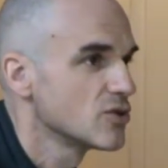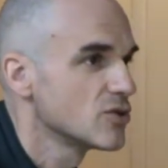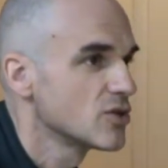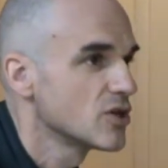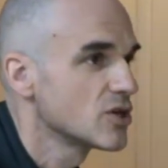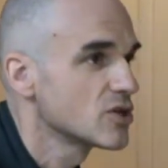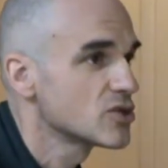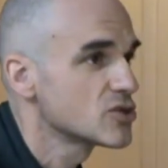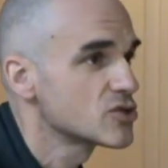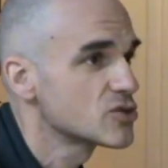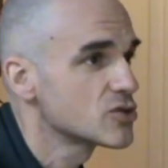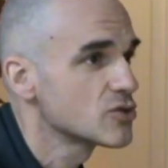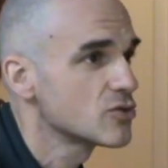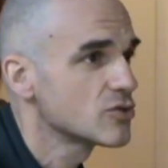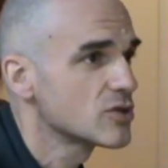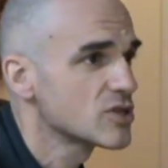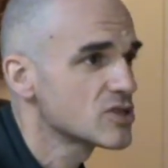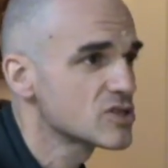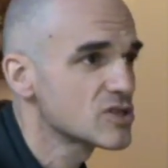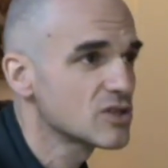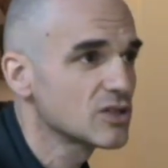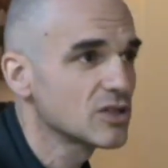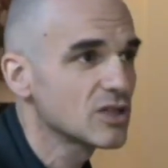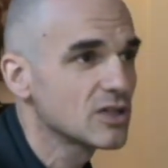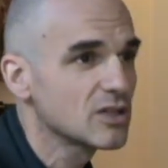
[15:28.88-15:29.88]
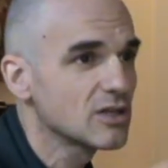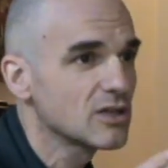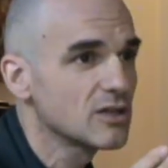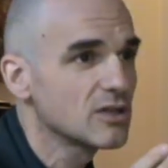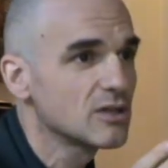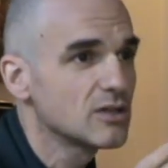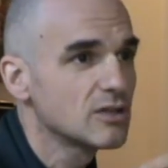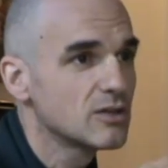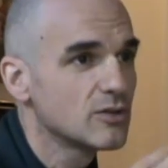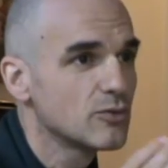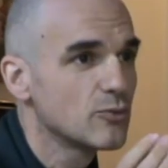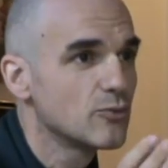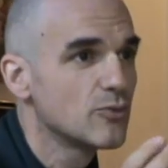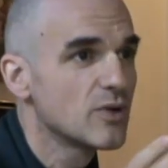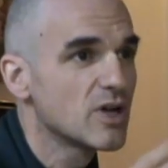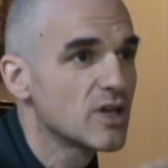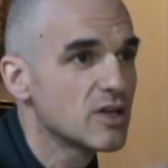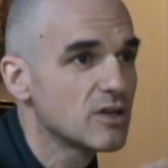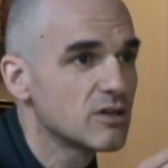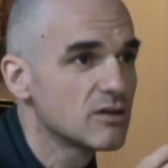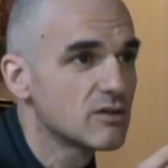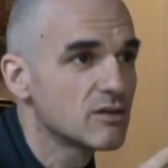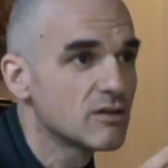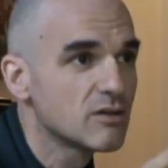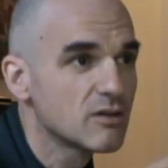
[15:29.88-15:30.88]
And as soon as a little
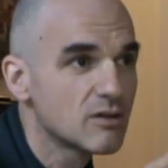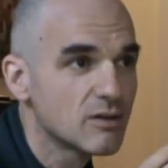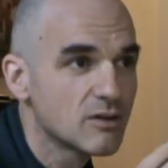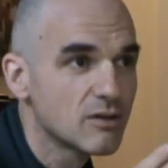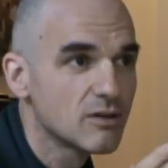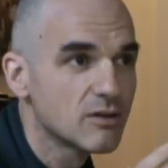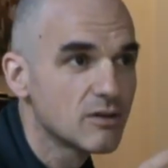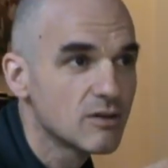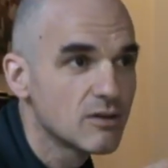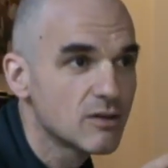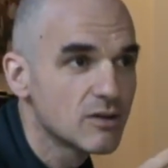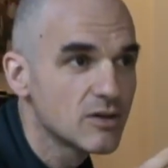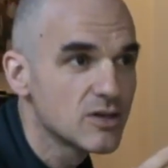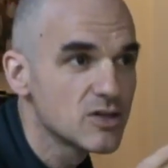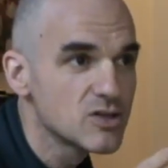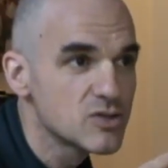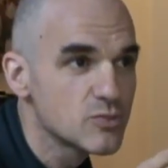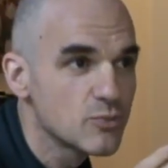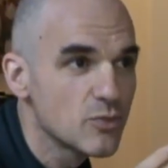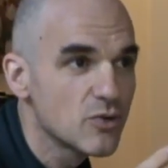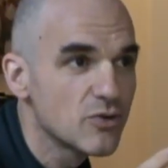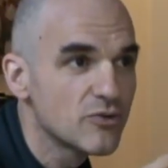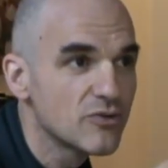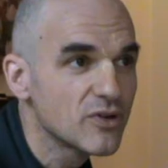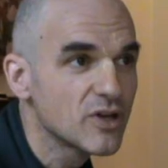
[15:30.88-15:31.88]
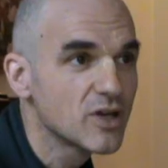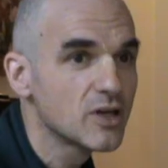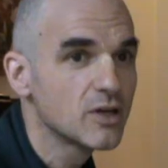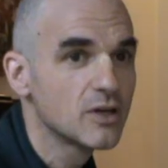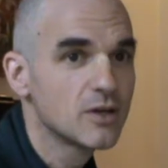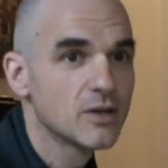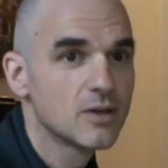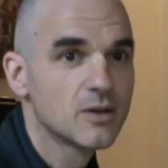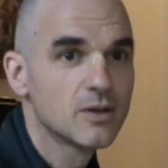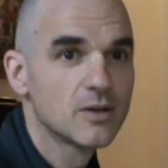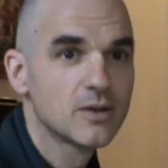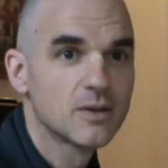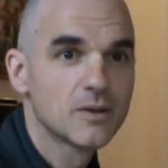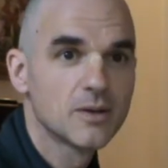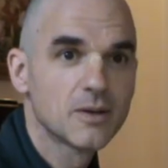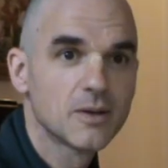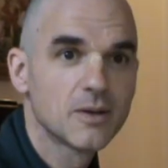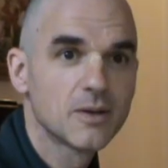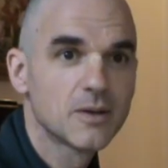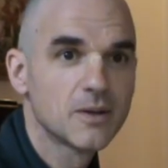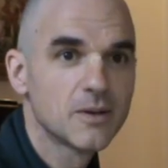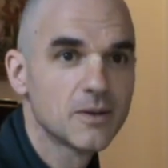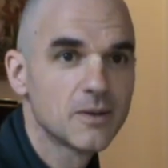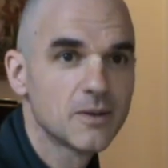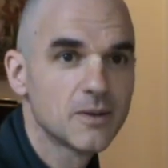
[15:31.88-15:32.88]
wind is moving,
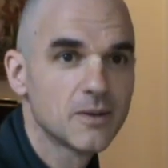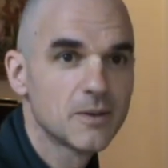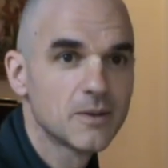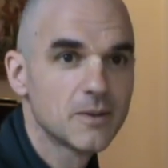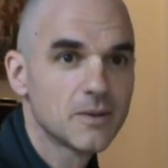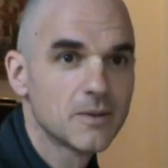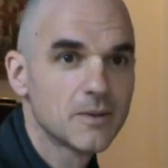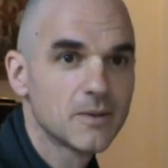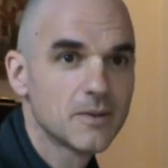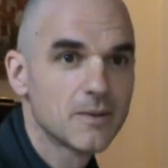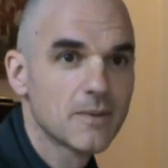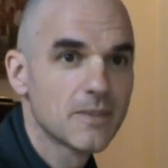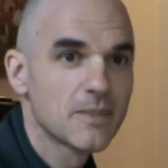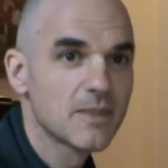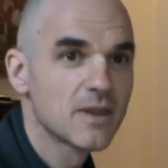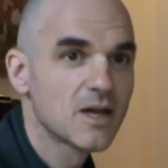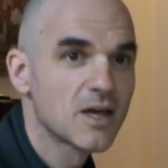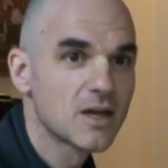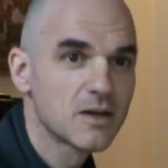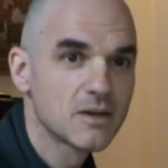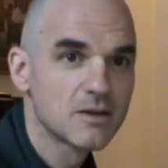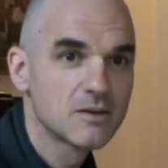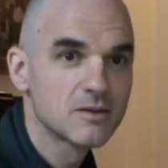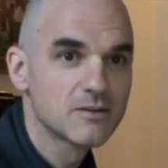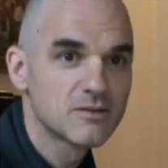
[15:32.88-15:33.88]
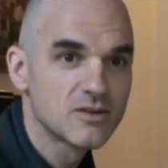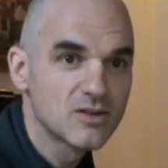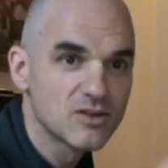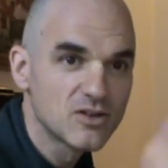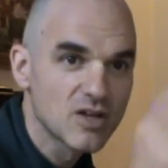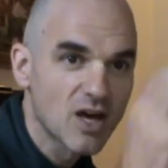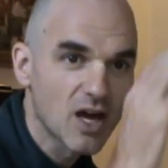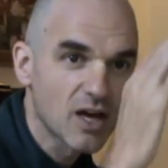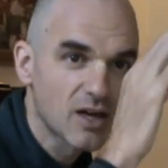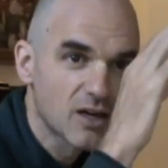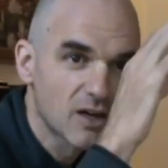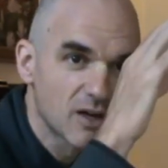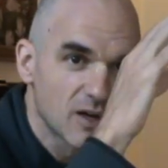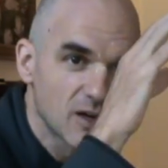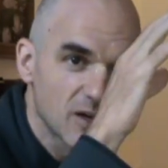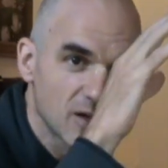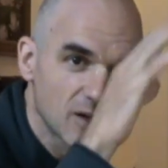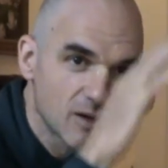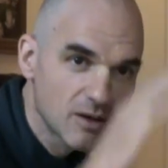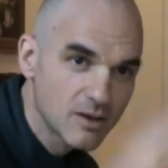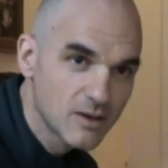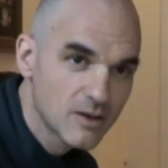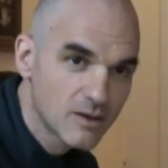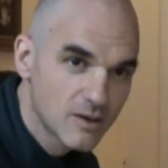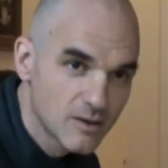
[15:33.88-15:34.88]
then the deck
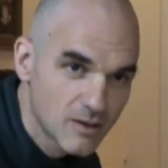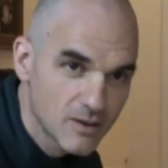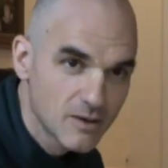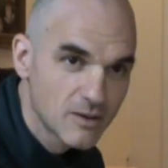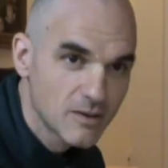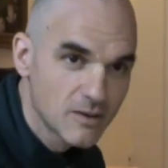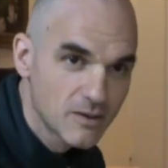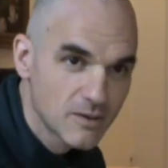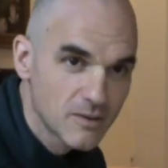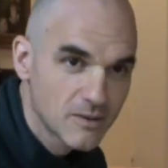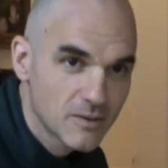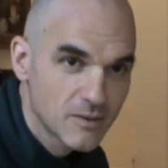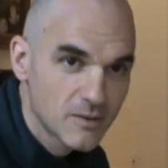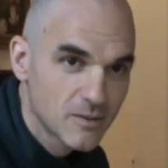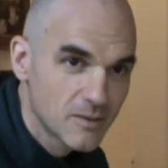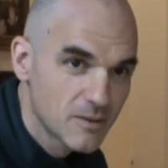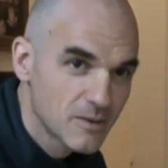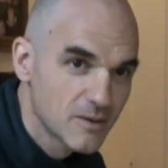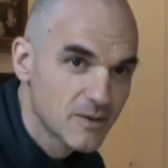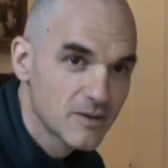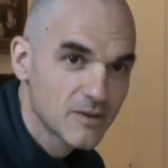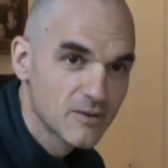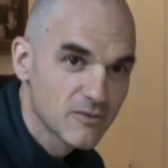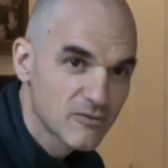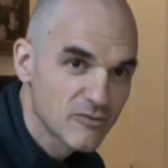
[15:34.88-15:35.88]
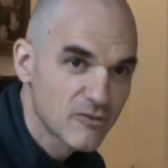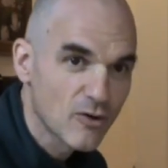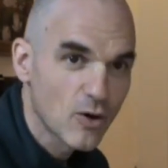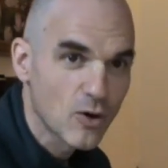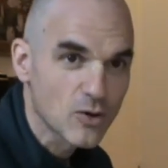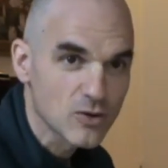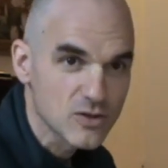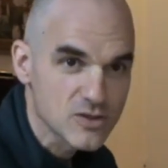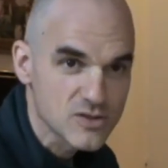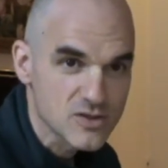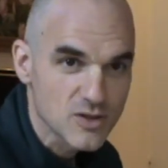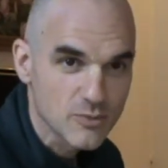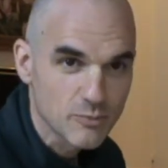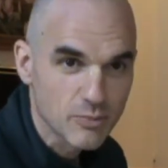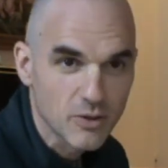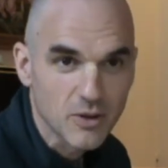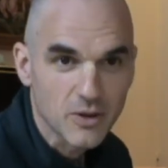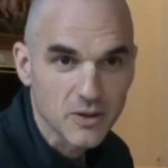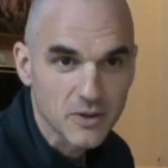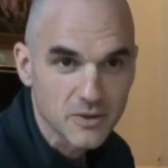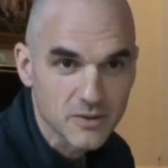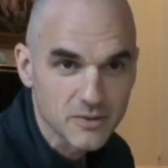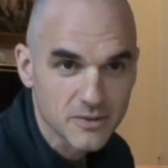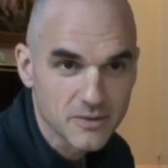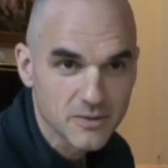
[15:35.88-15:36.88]
falls
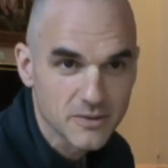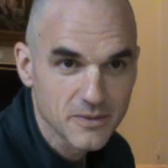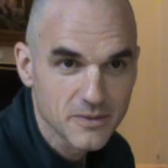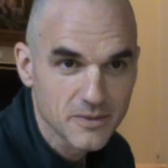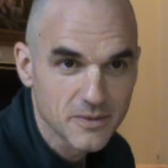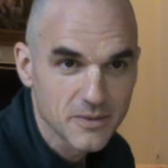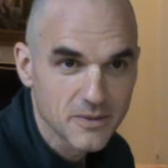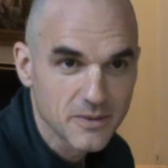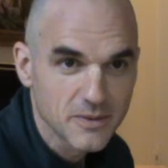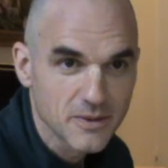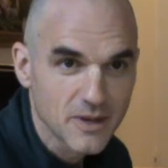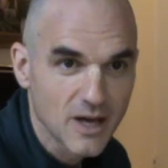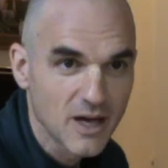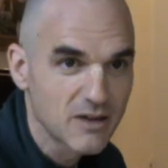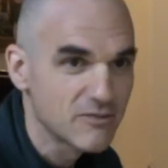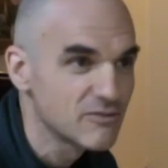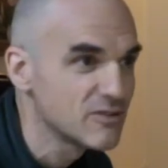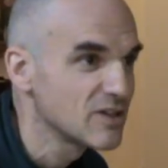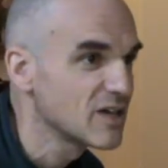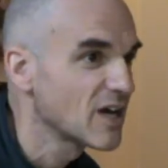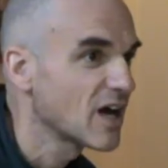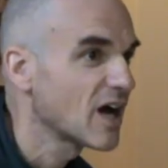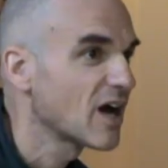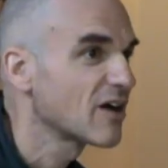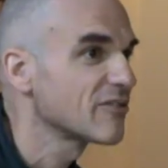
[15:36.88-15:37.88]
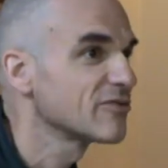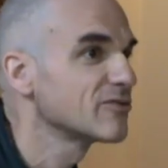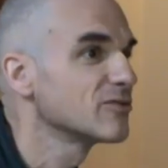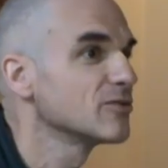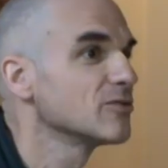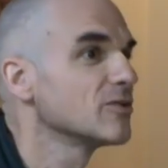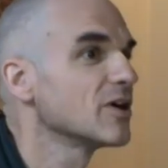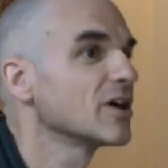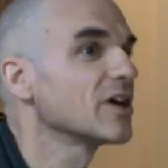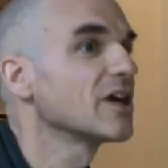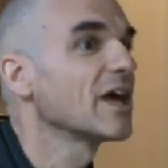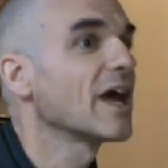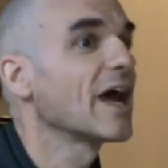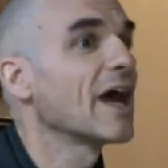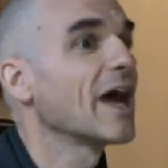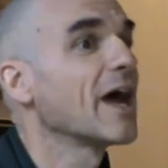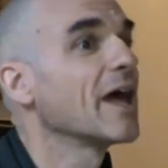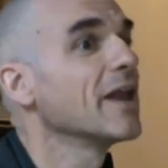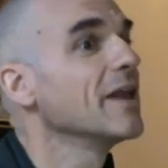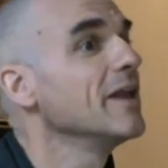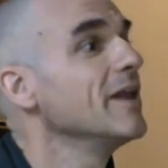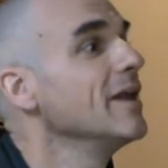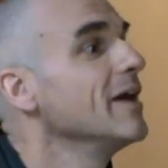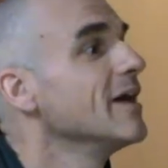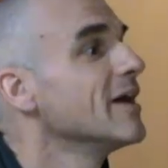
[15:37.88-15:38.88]
apart. And we have to,
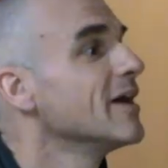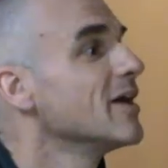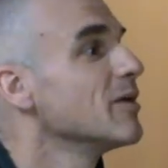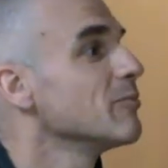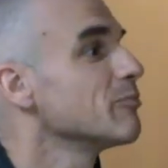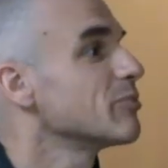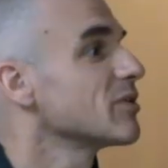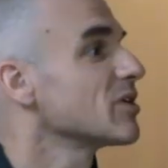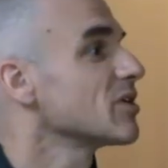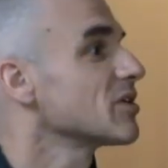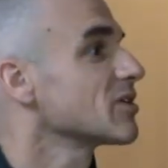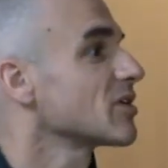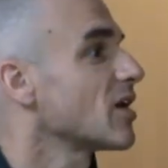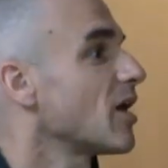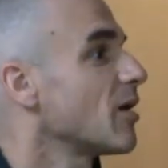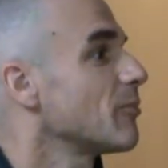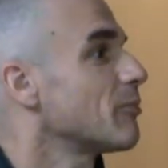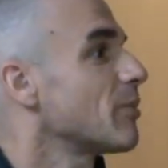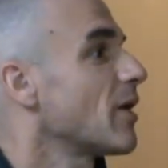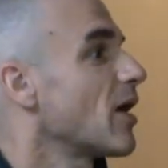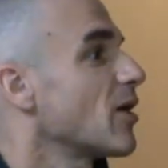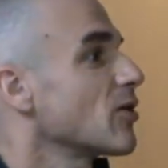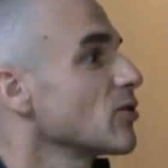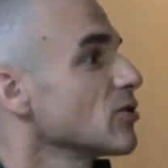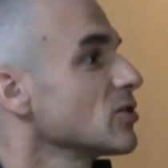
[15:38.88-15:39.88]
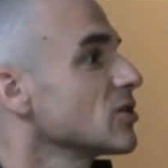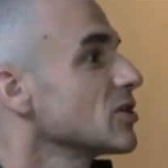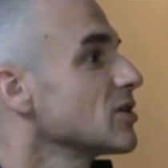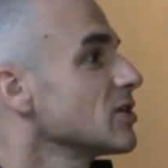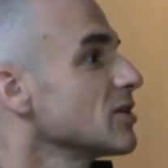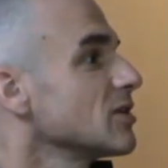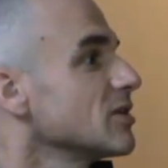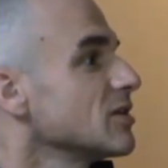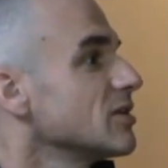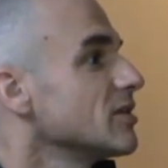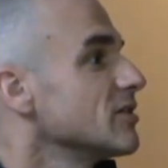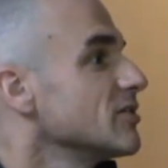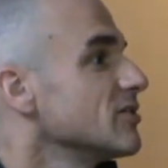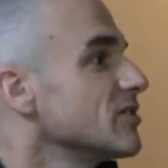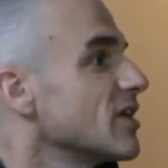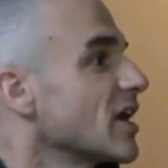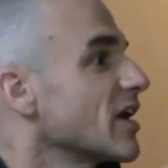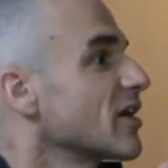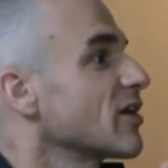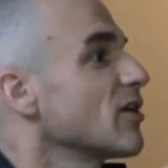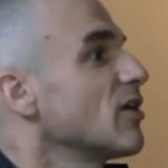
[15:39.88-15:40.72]
again, build up our little deck